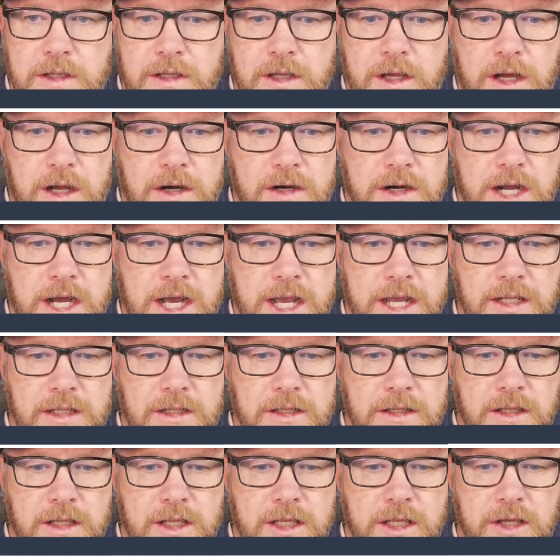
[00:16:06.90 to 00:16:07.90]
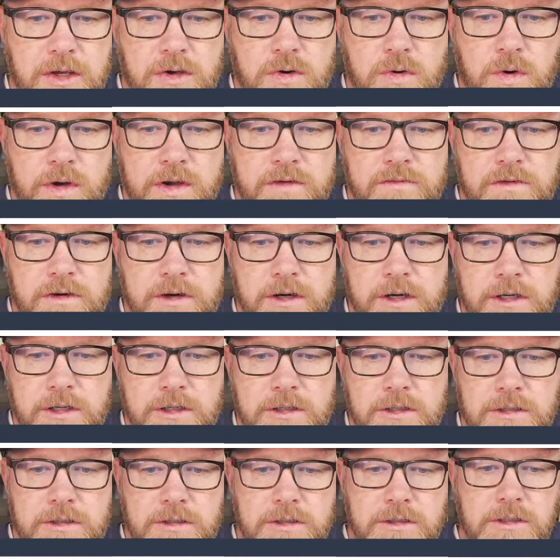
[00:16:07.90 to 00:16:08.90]
All right, the quiver
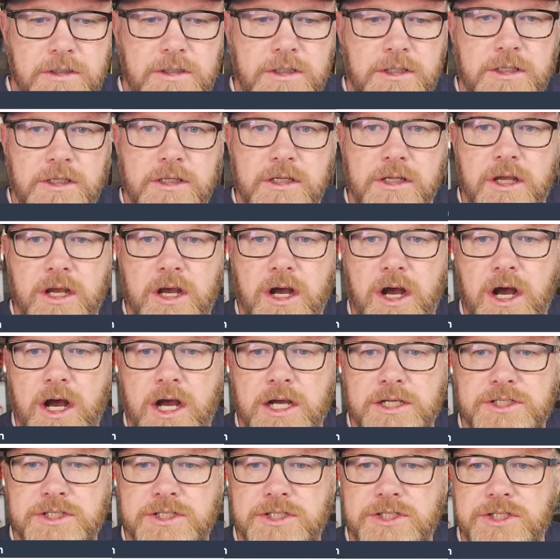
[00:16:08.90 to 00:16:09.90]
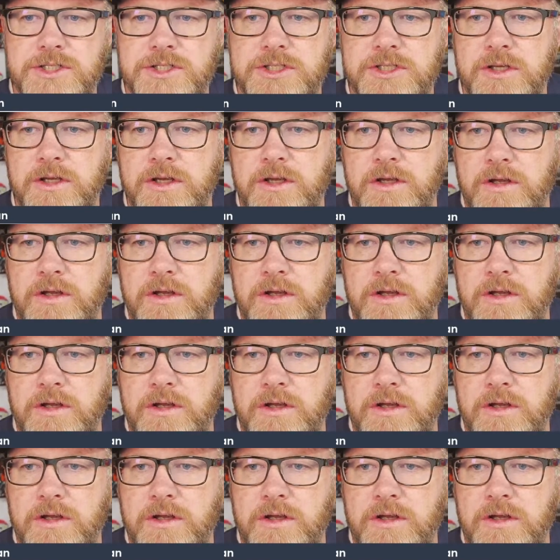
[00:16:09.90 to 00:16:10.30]
costs